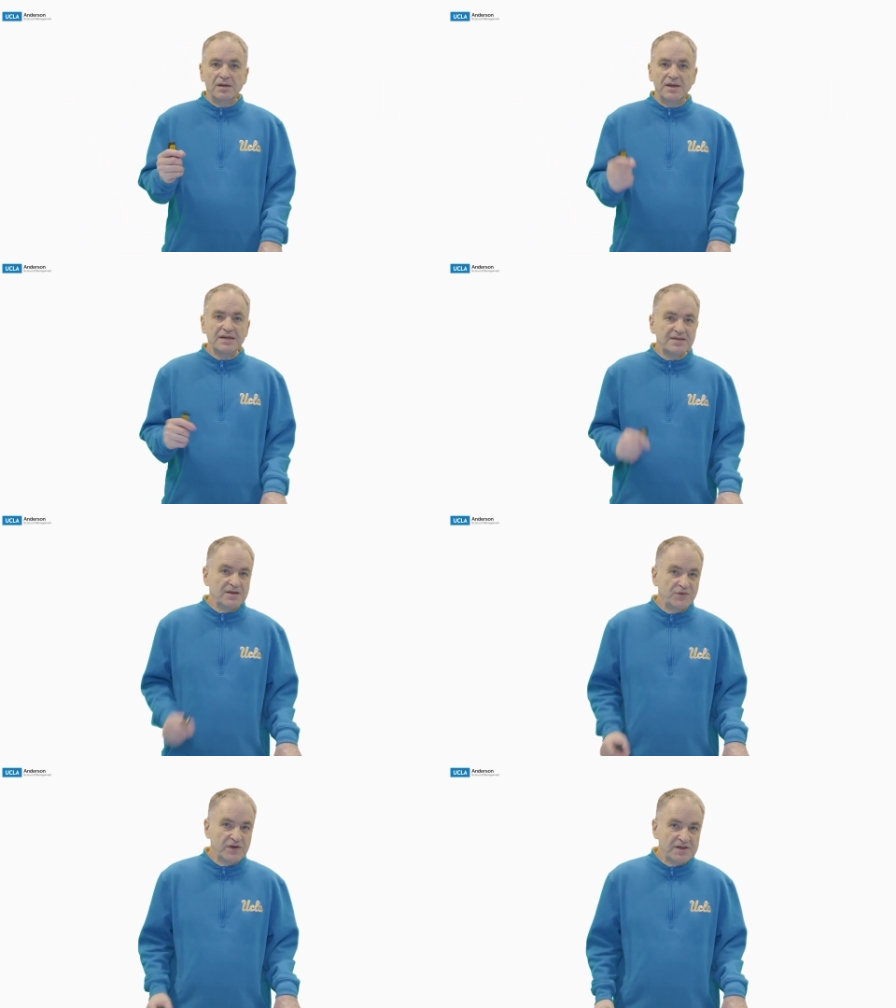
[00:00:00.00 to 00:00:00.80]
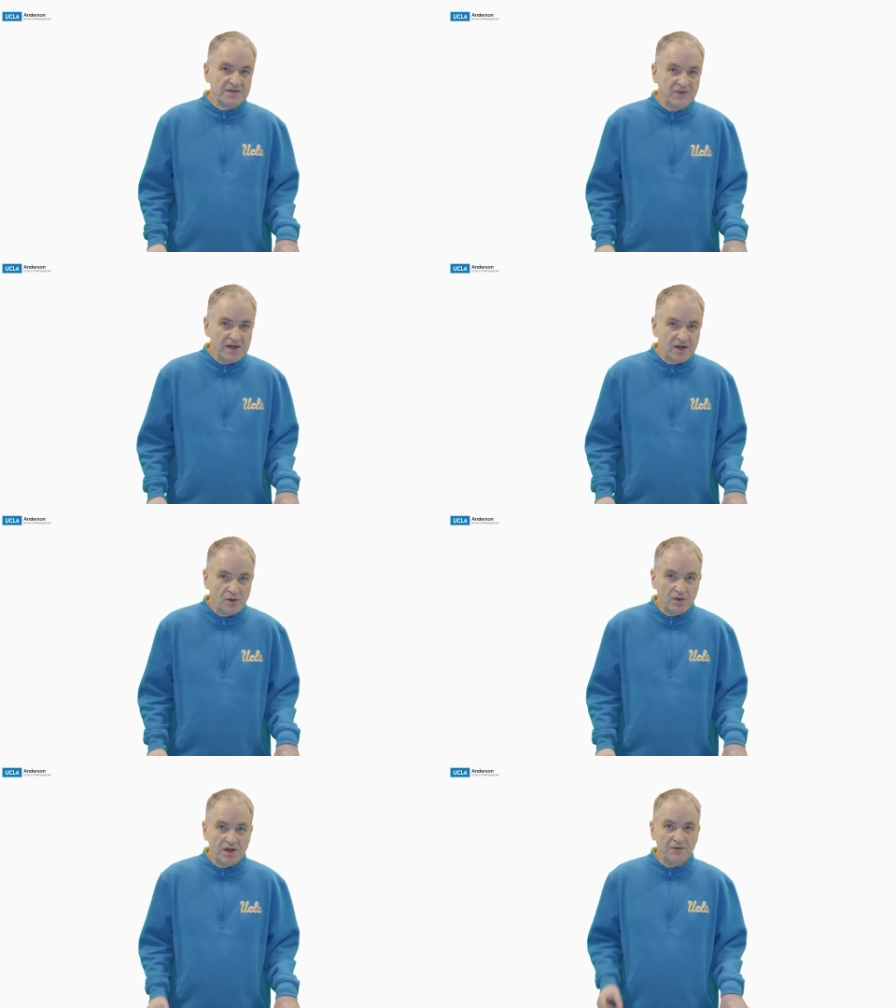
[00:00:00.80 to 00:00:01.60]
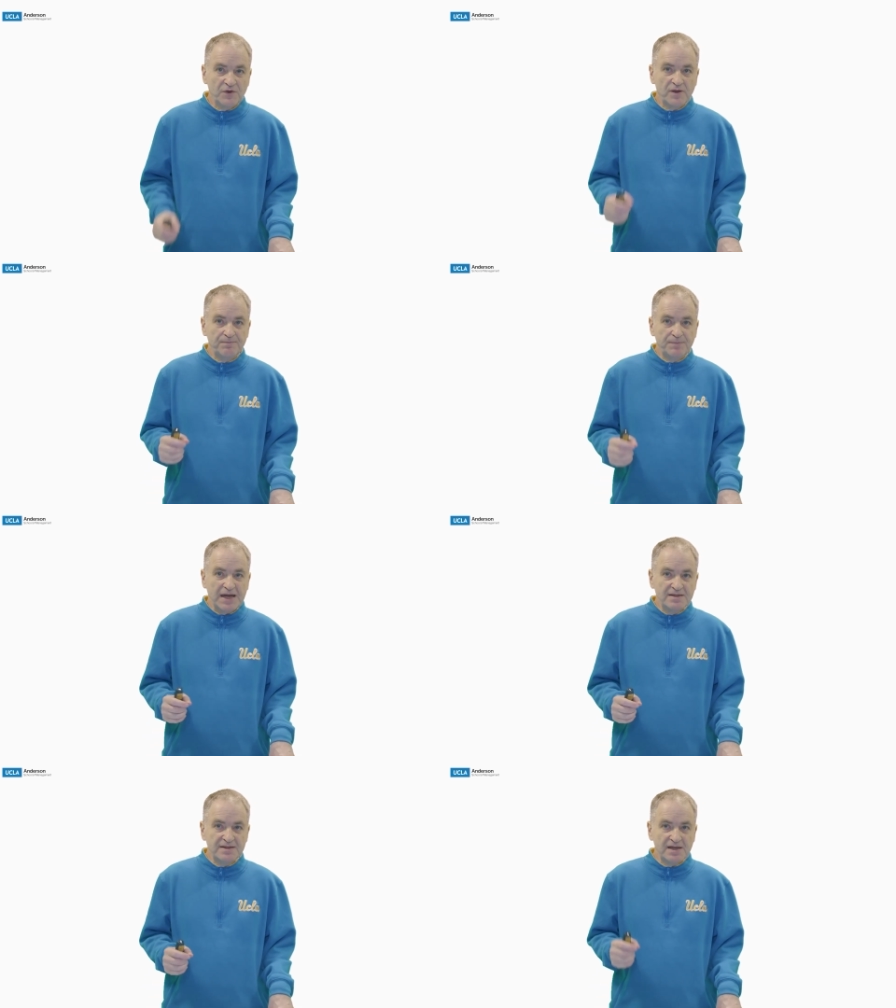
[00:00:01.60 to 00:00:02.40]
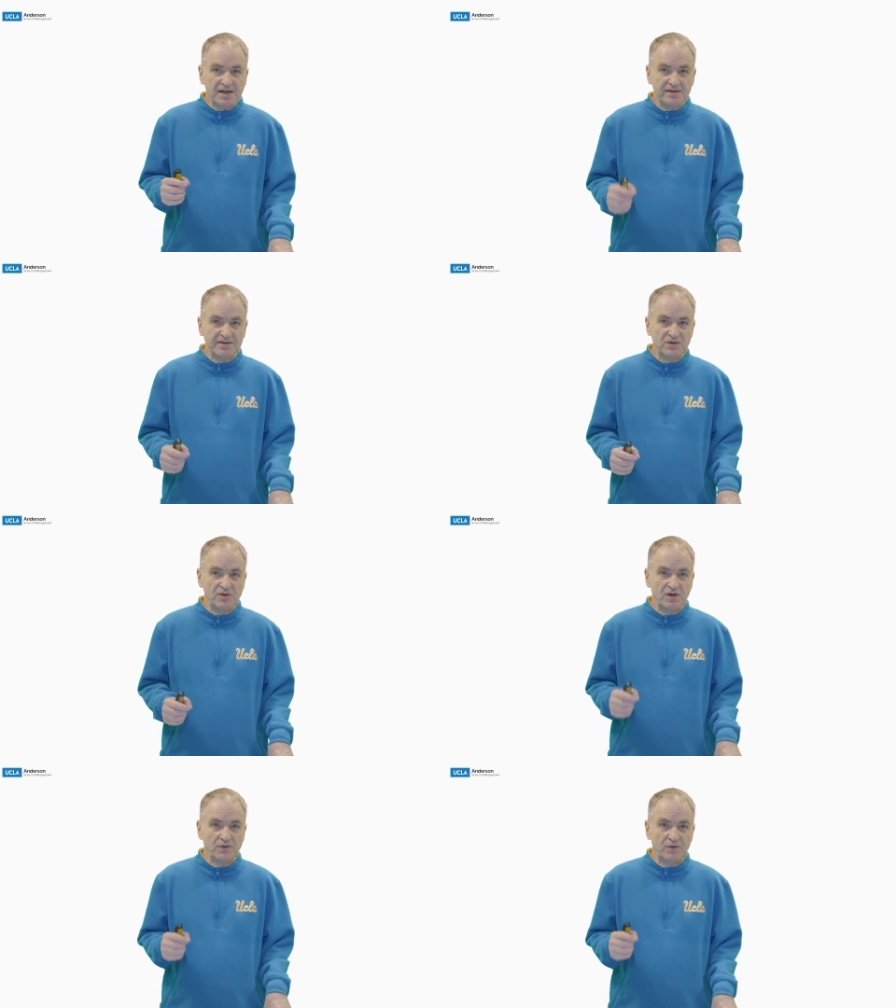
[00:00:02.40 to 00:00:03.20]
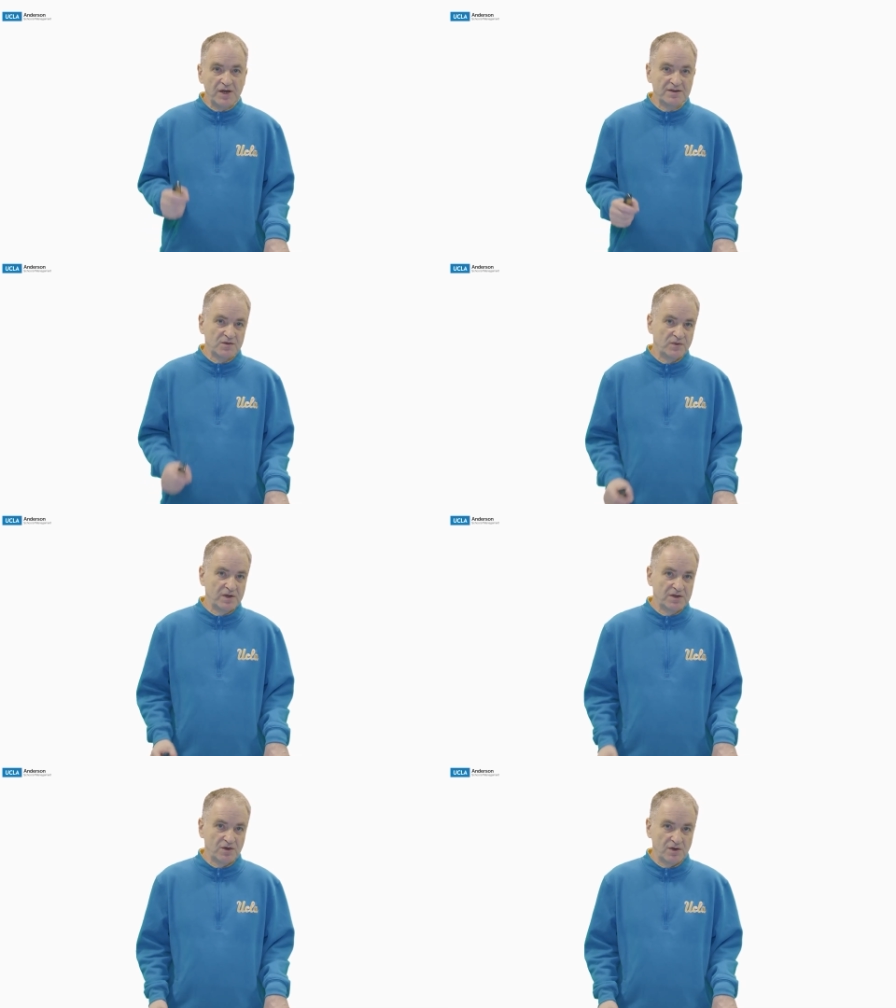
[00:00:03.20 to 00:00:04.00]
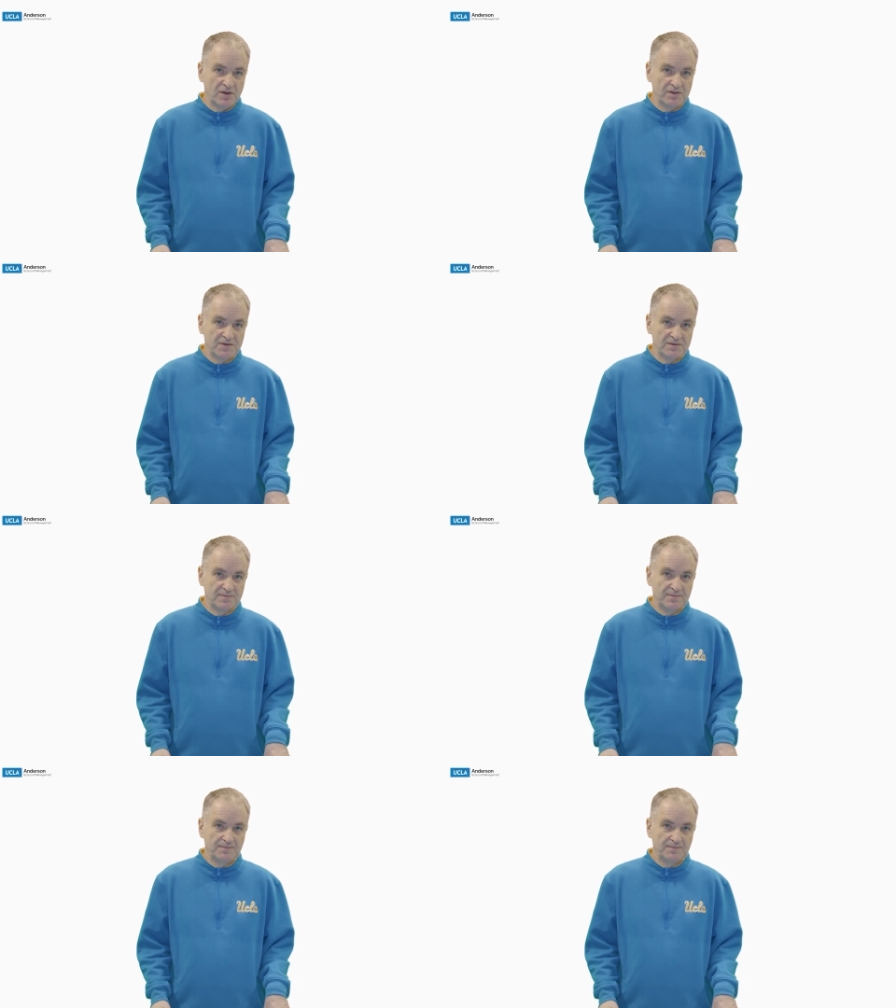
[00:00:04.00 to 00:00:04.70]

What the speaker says: That's it for this video and for the basic history of rates of returns.